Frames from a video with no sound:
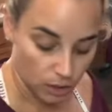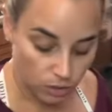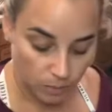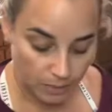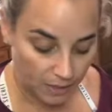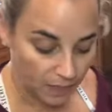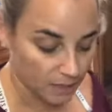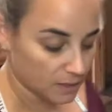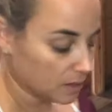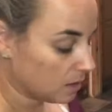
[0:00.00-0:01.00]
So I'm gonna let
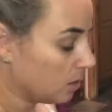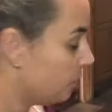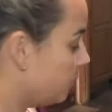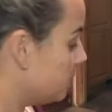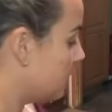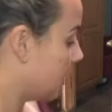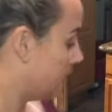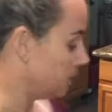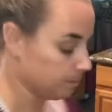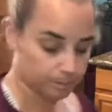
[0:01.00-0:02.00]
that sit there for a second.